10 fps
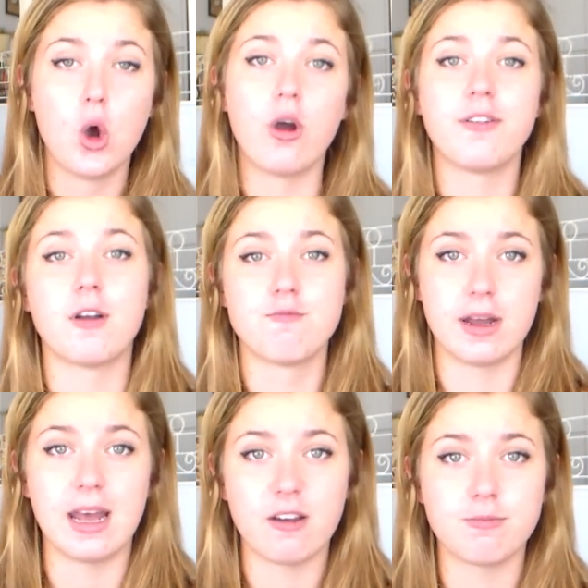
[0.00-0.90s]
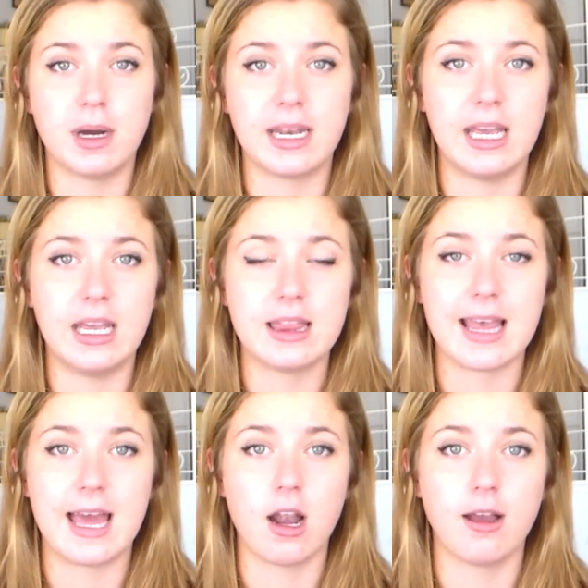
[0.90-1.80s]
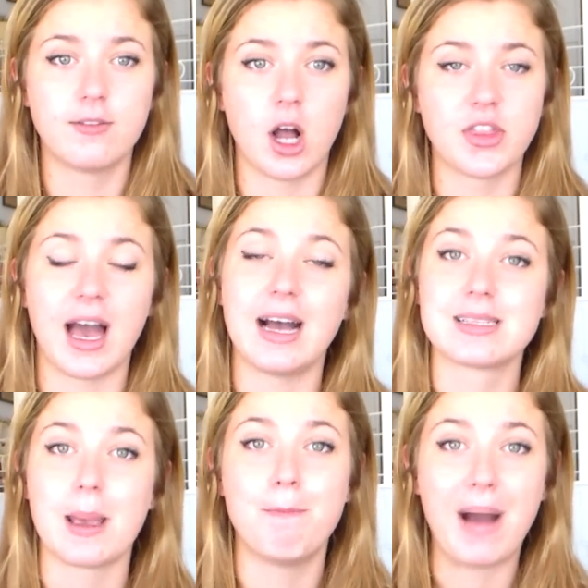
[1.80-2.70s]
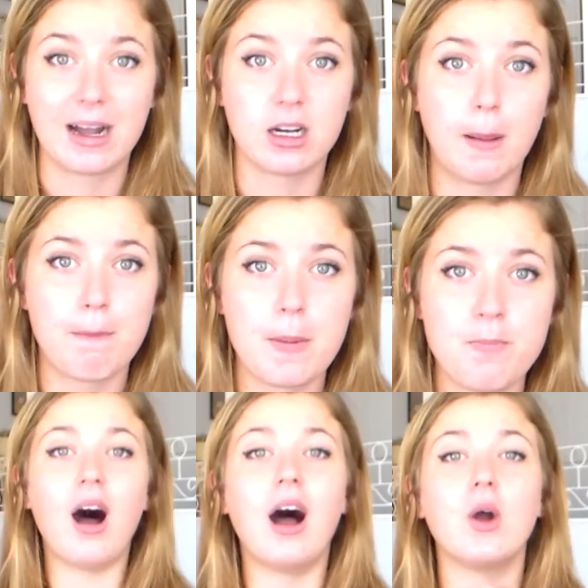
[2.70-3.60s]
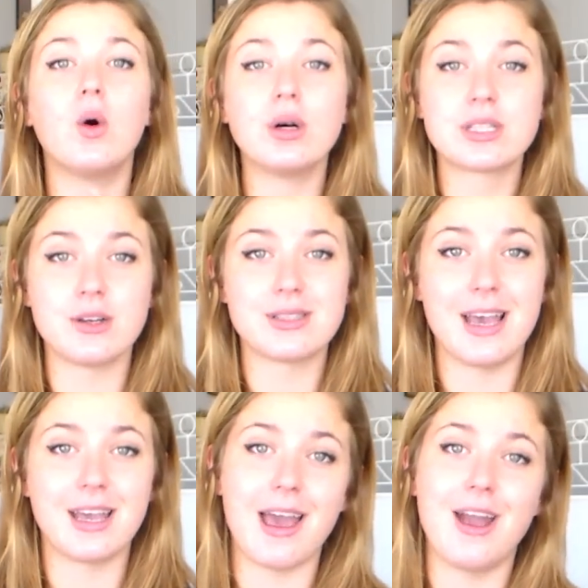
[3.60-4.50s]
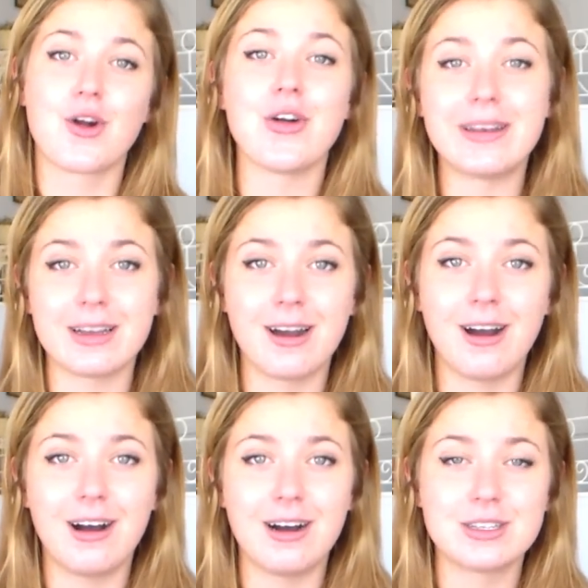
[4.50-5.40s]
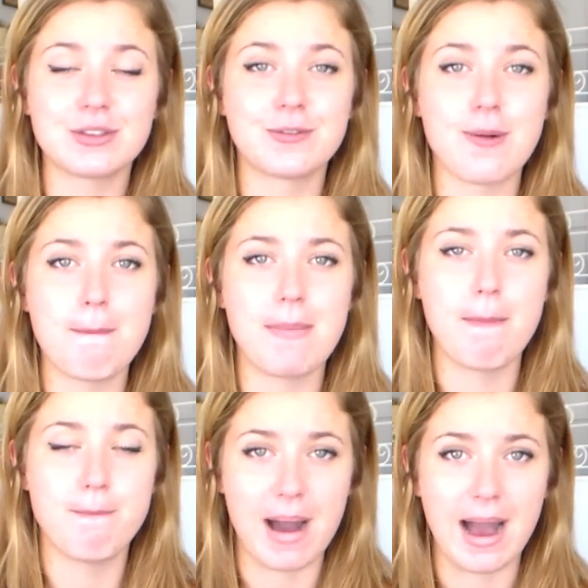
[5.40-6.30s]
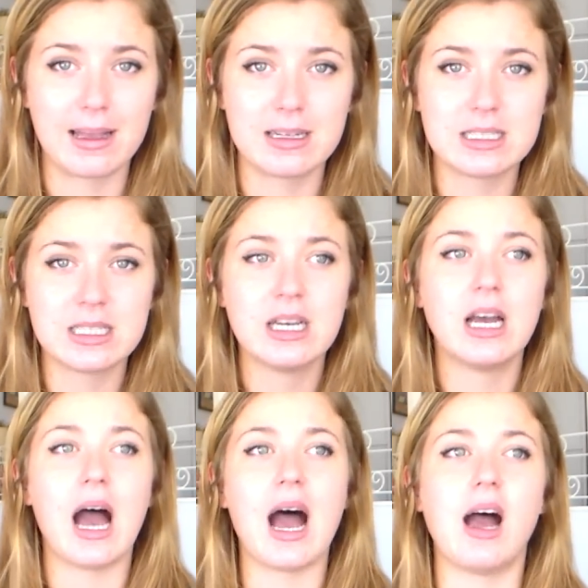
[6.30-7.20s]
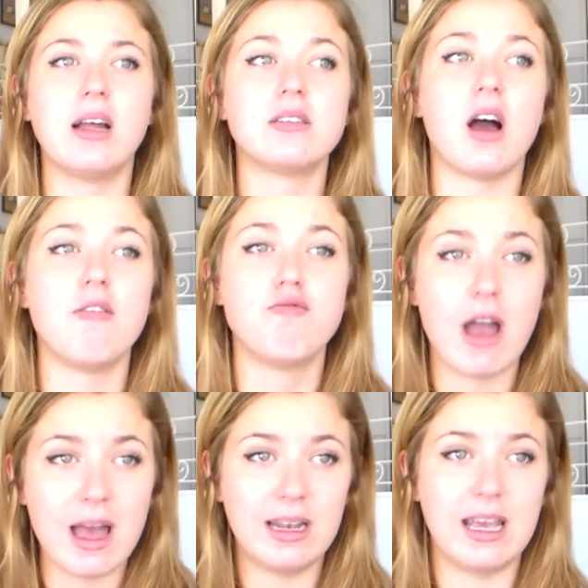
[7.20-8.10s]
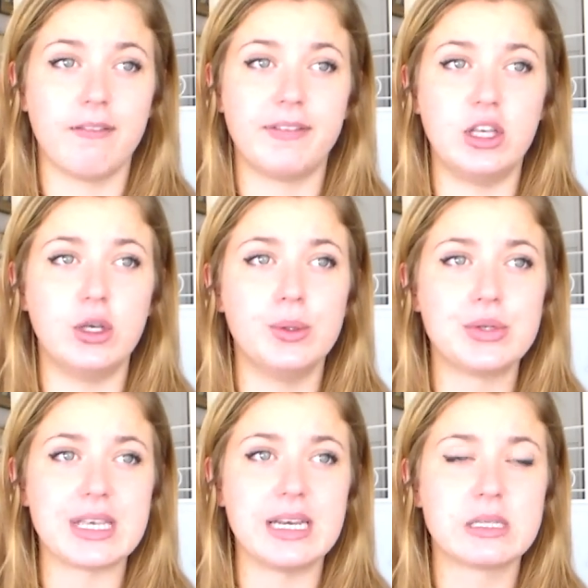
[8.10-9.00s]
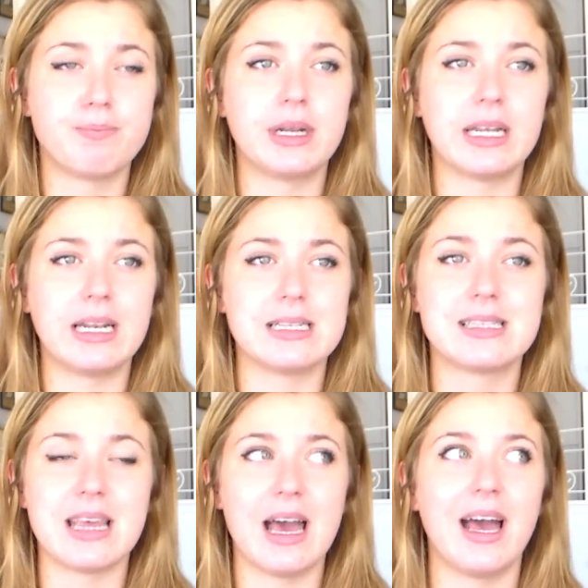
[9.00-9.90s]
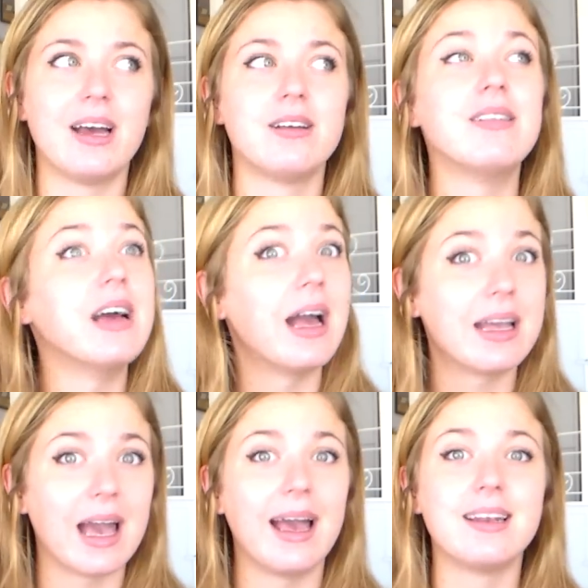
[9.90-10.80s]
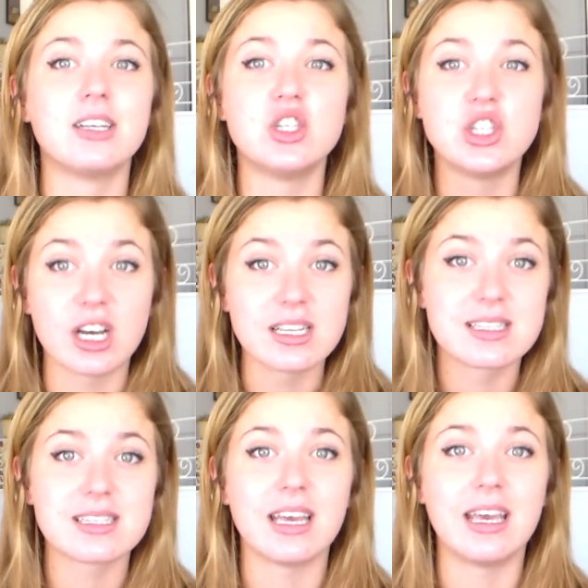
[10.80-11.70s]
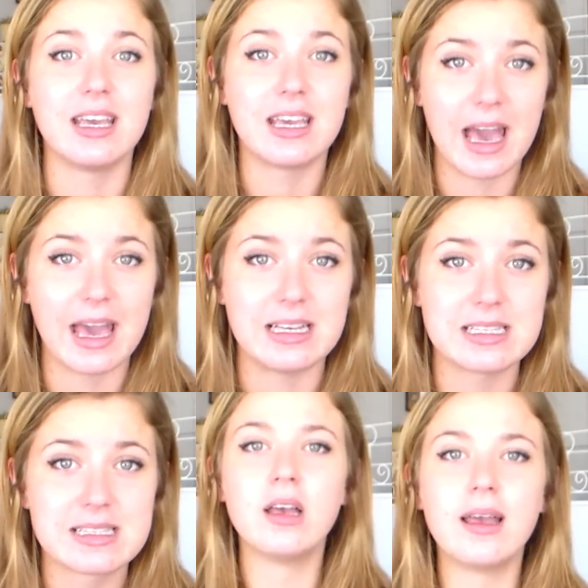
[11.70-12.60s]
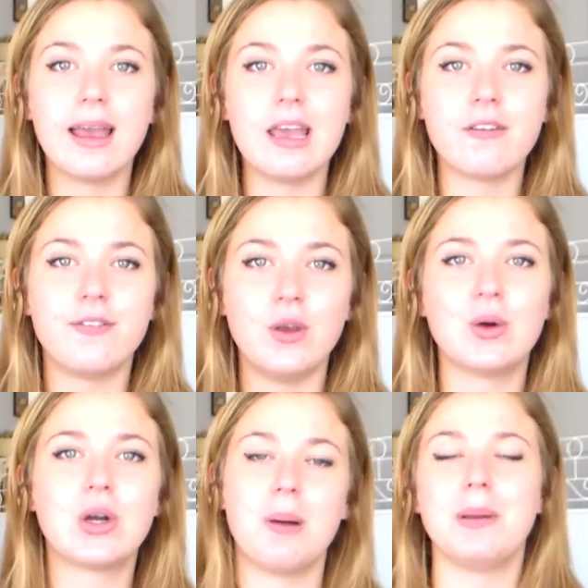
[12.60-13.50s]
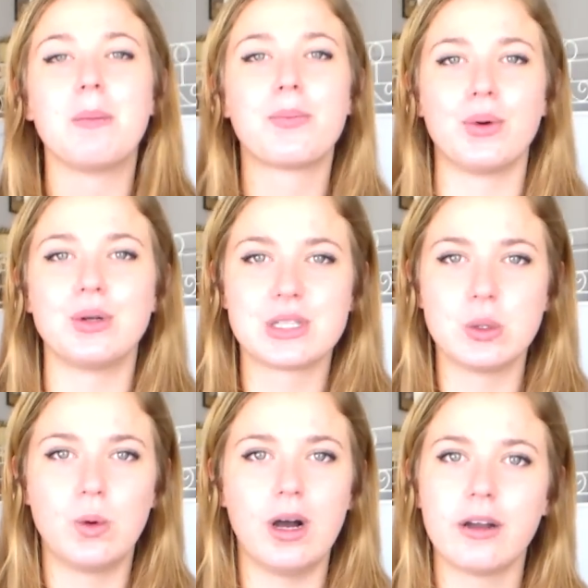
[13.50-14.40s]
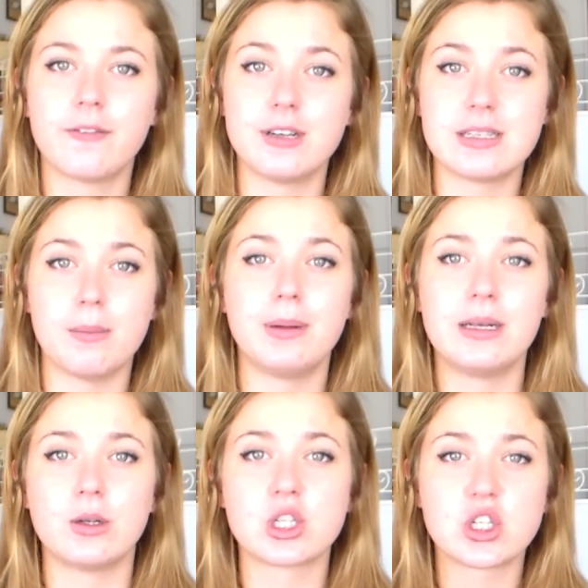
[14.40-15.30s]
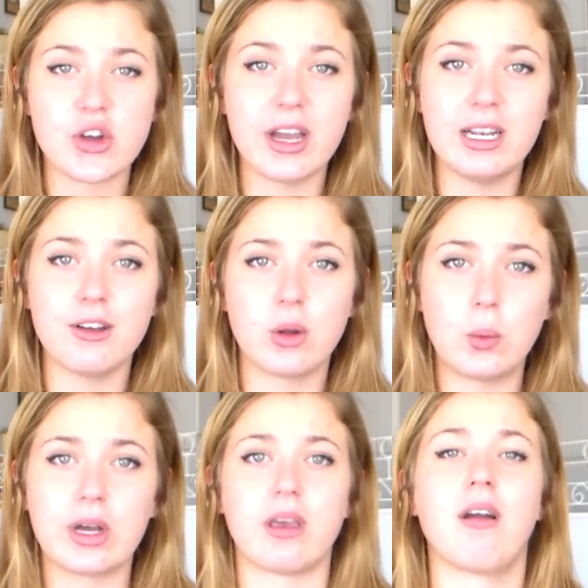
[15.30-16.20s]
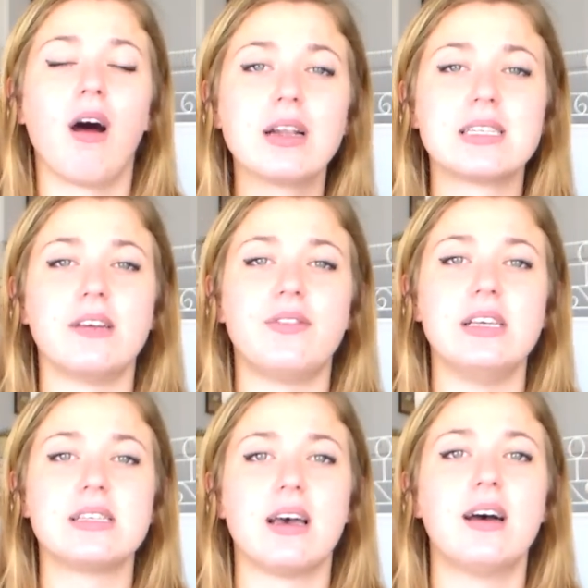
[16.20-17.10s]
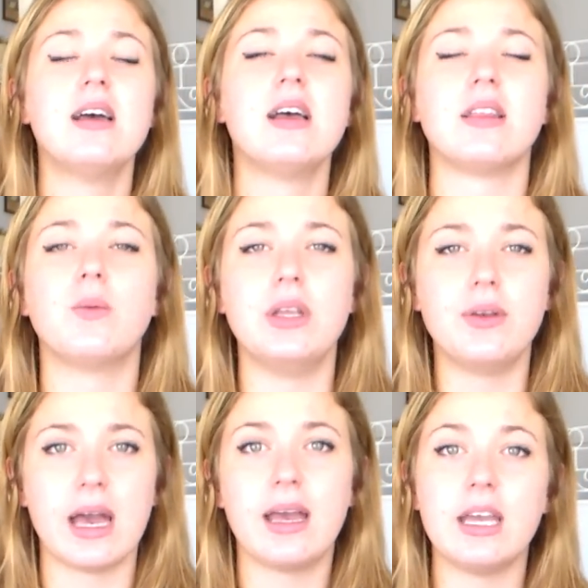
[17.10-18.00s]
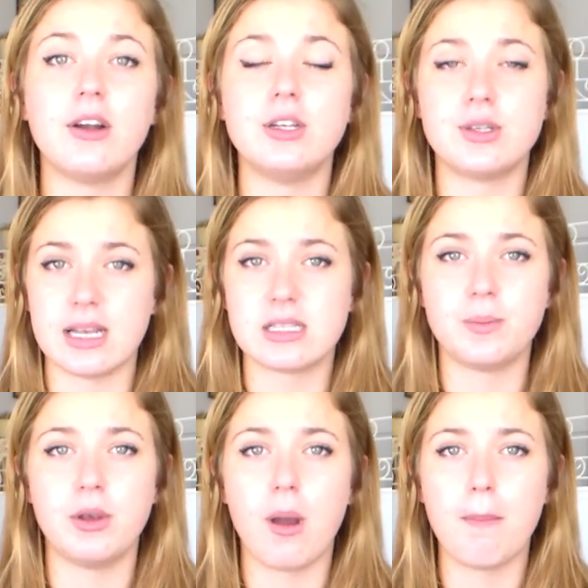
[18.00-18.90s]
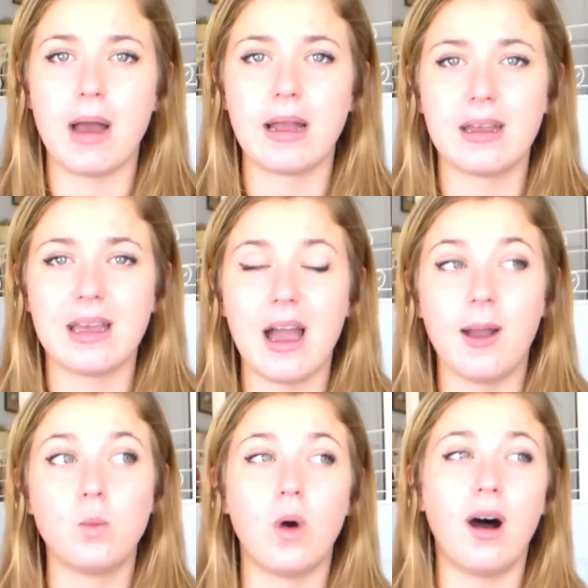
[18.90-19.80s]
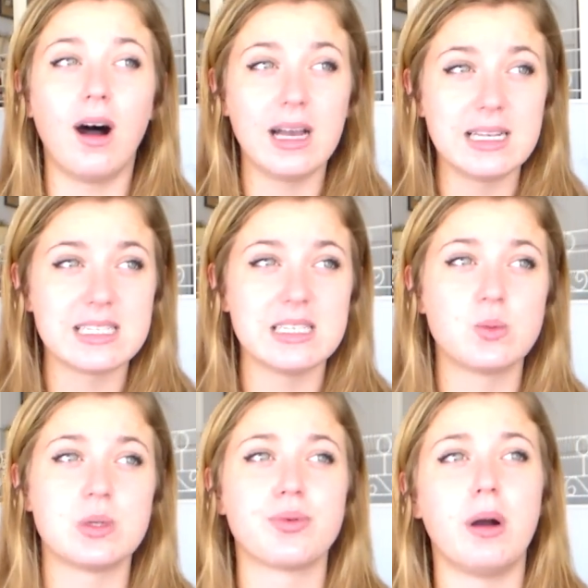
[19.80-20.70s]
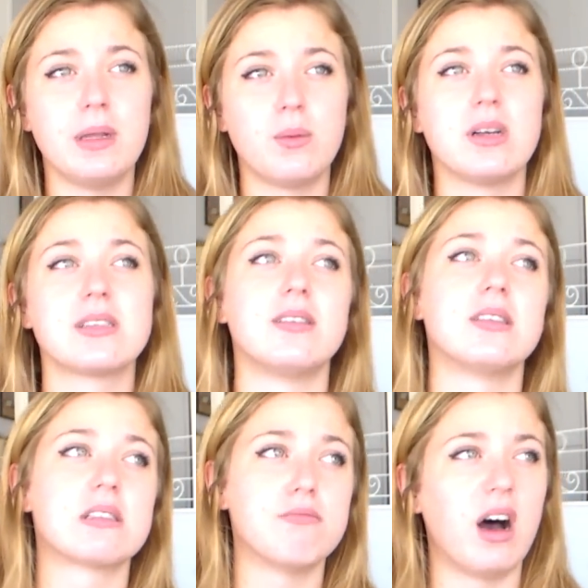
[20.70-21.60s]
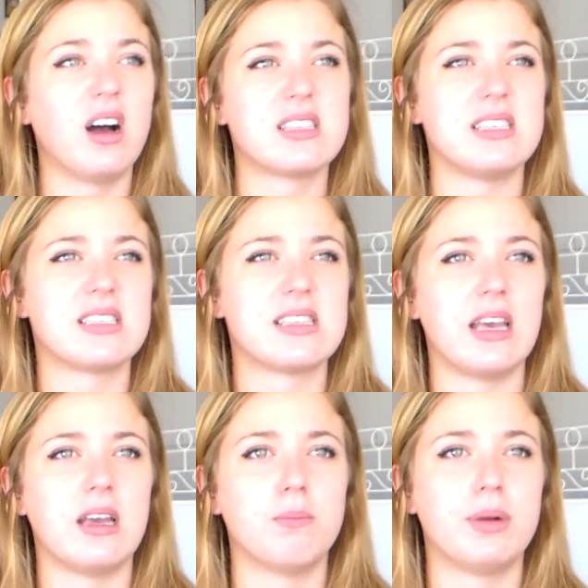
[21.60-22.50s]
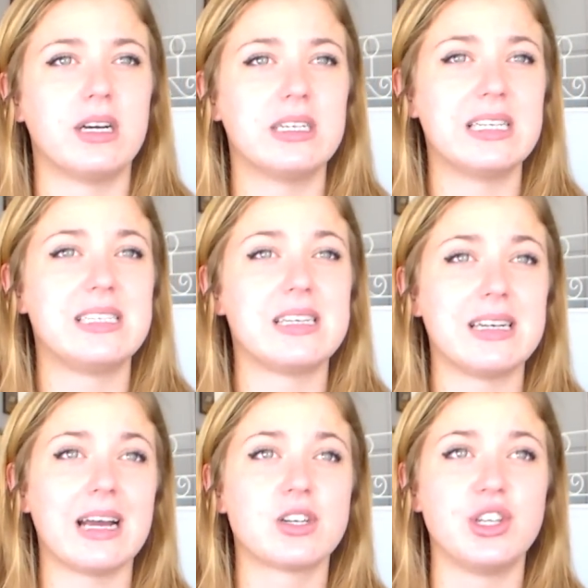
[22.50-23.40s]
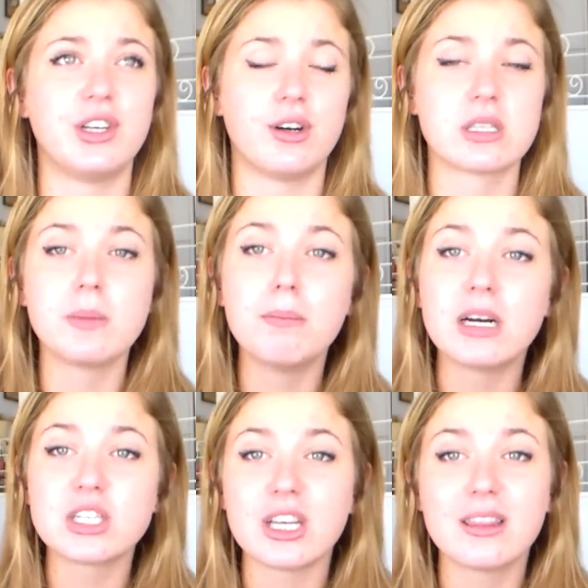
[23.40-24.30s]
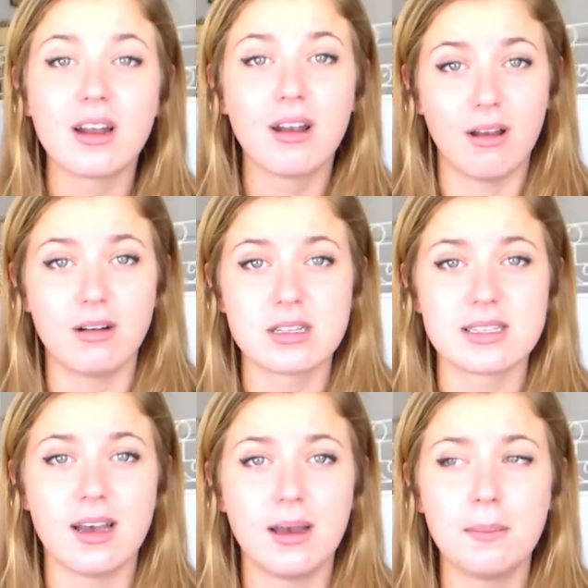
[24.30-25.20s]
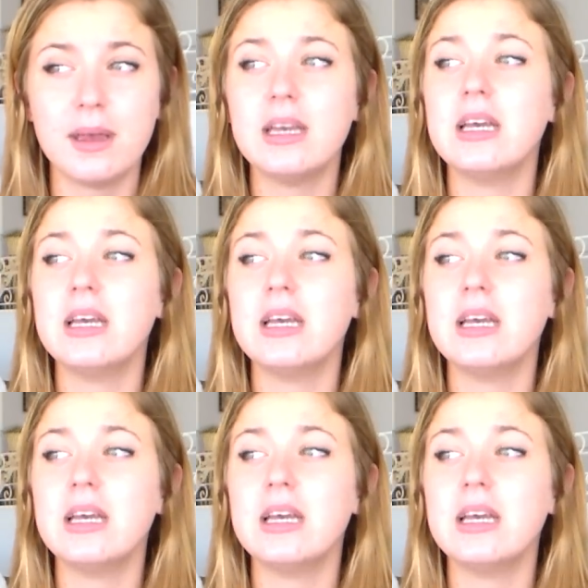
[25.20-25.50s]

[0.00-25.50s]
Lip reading: Or if I run out of money, then I've got that as a backup. I also take a credit card from my bank, and I rarely ever use it, but it is there, again, just in case. If you're coming abroad to work, for example in Australia on a working holiday visa, then when you get here and you set up your own bank account, what I did, which probably wasn't the smartest thing, but it didn't actually cost me much in the long term,